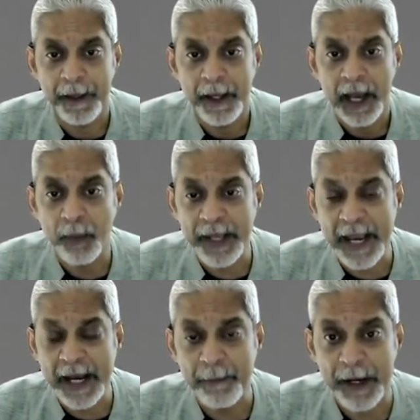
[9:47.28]
I want to
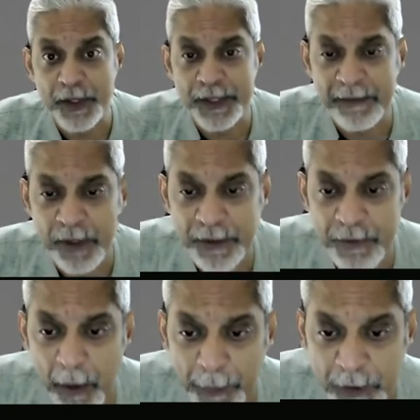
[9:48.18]
end by just giving
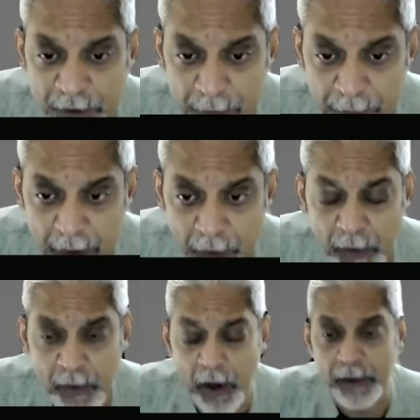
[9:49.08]
examples of some of my
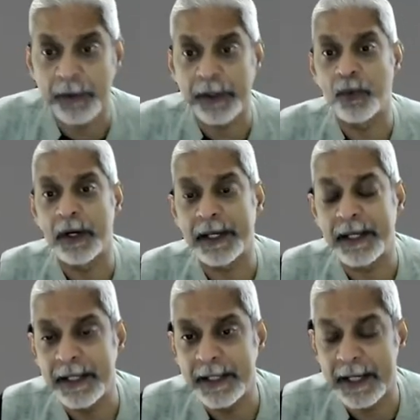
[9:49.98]
own ongoing work in
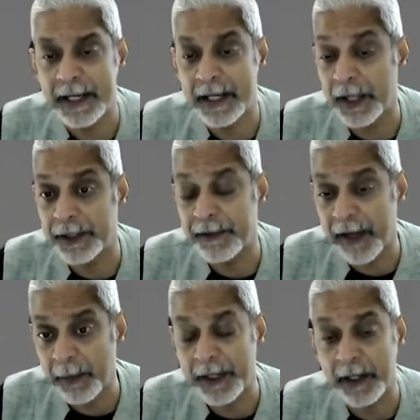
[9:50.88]
India and other
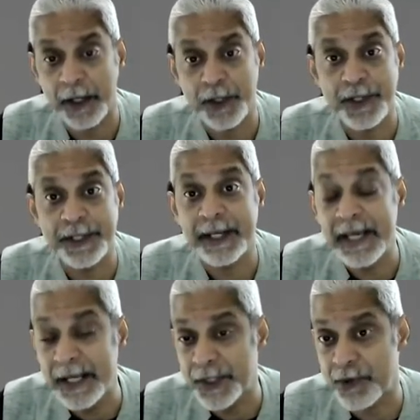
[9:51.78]
developing countries that
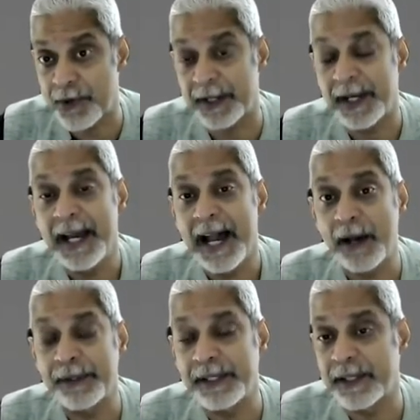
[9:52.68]
illustrate
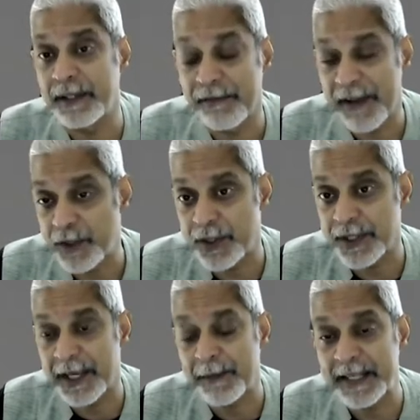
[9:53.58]
how these interventions
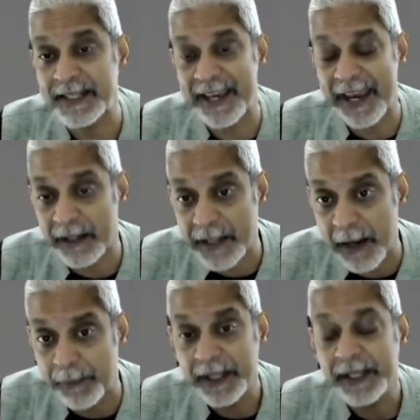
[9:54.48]
can be scaled
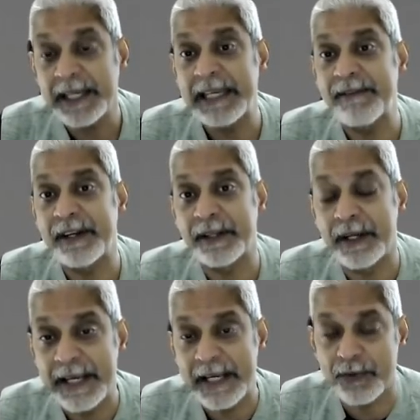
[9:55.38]
up even in the
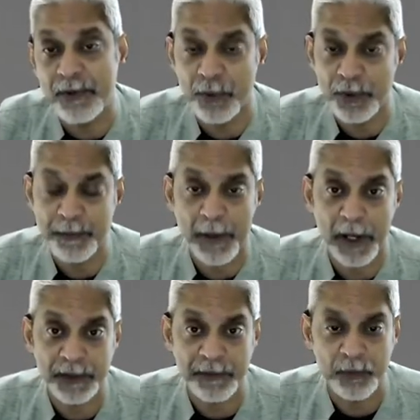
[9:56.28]
least resourced
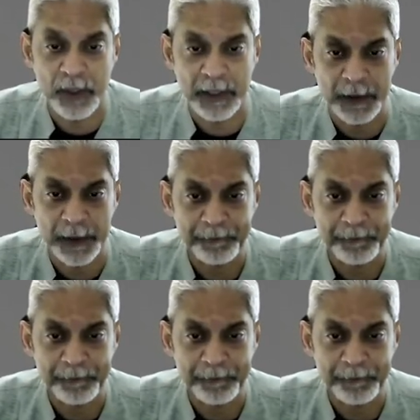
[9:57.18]
parts of the world.